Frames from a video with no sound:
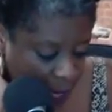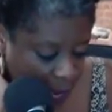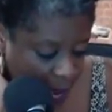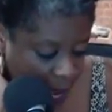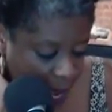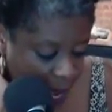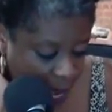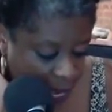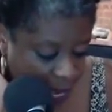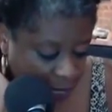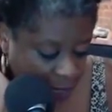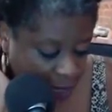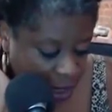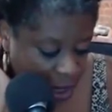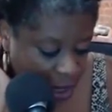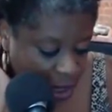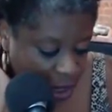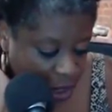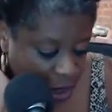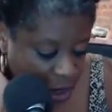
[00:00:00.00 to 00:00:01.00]
And
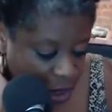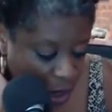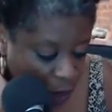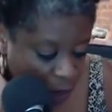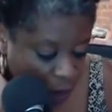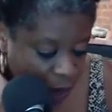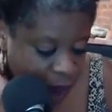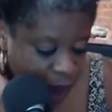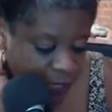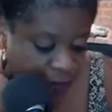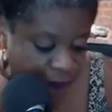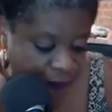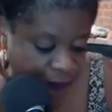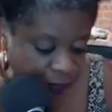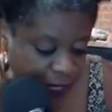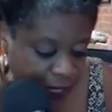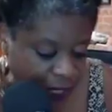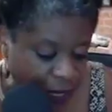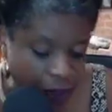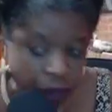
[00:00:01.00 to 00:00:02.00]
you don't. If
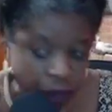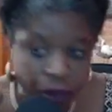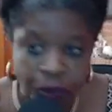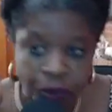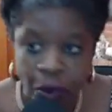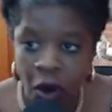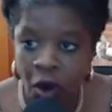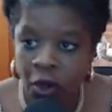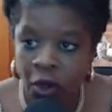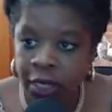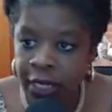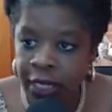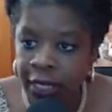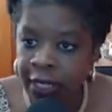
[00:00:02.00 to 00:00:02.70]
something goes wrong